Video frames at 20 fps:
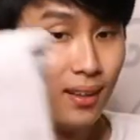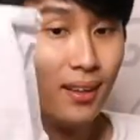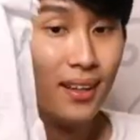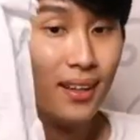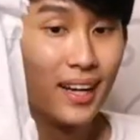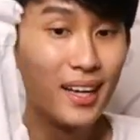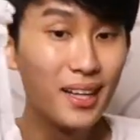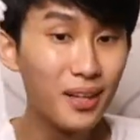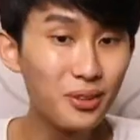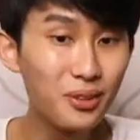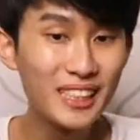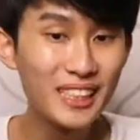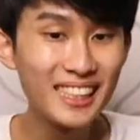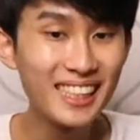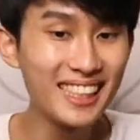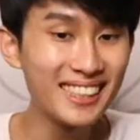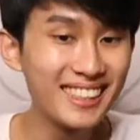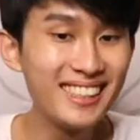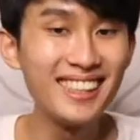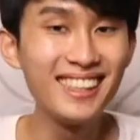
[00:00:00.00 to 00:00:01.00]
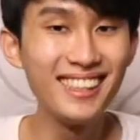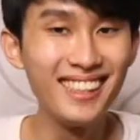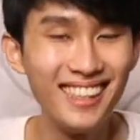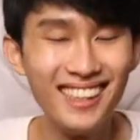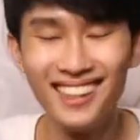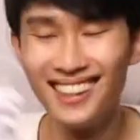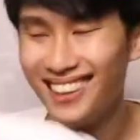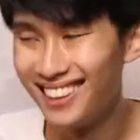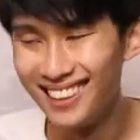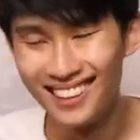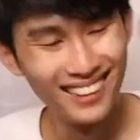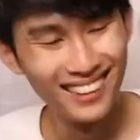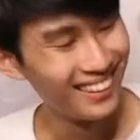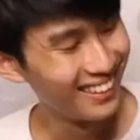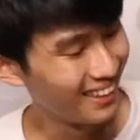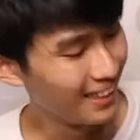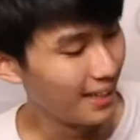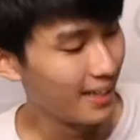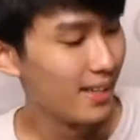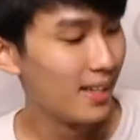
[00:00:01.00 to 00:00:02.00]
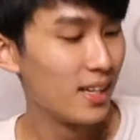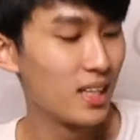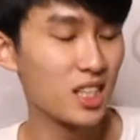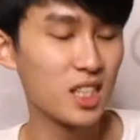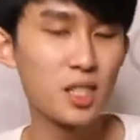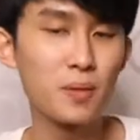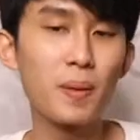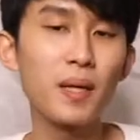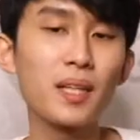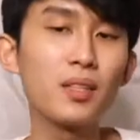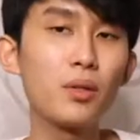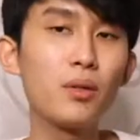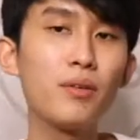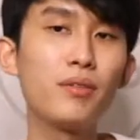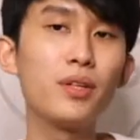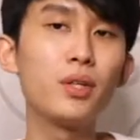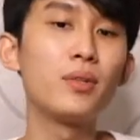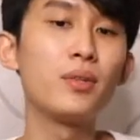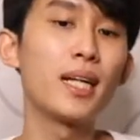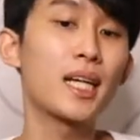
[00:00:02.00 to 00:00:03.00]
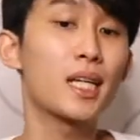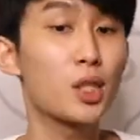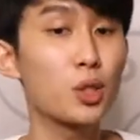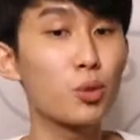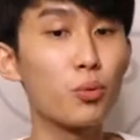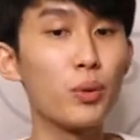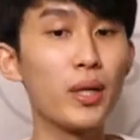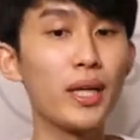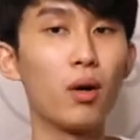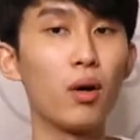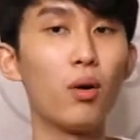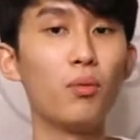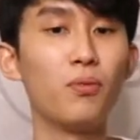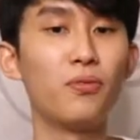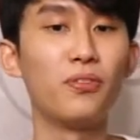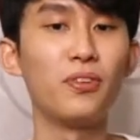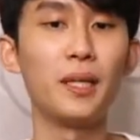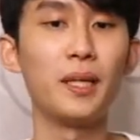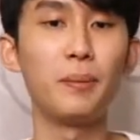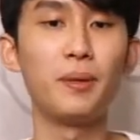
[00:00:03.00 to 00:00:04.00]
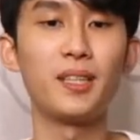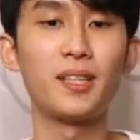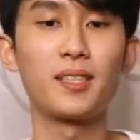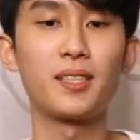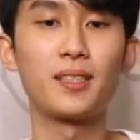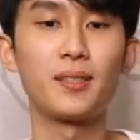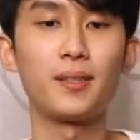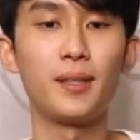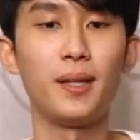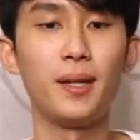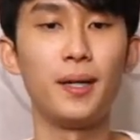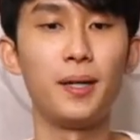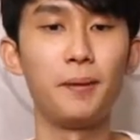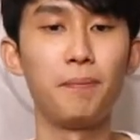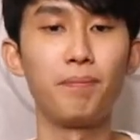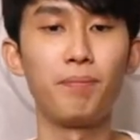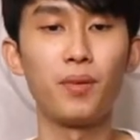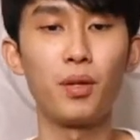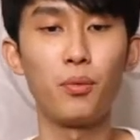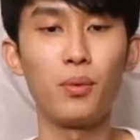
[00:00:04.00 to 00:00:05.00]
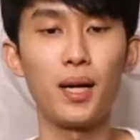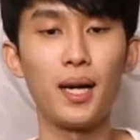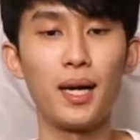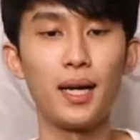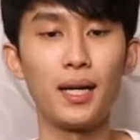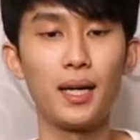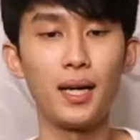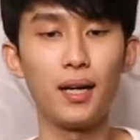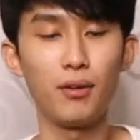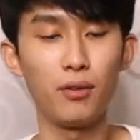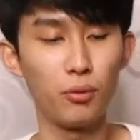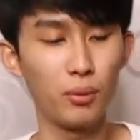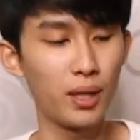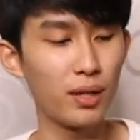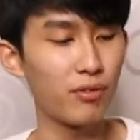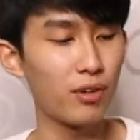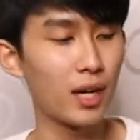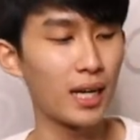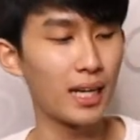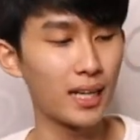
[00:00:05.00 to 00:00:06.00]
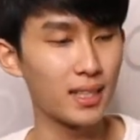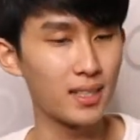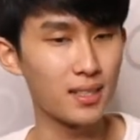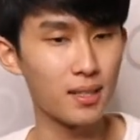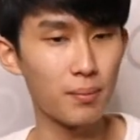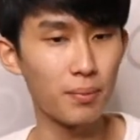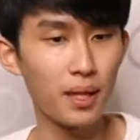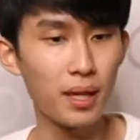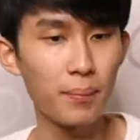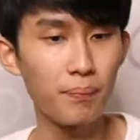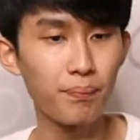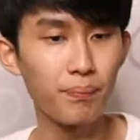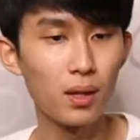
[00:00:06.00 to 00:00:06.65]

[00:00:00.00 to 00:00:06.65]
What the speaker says: Halo T19. Expect a review next week, hopefully, because whenever I get something,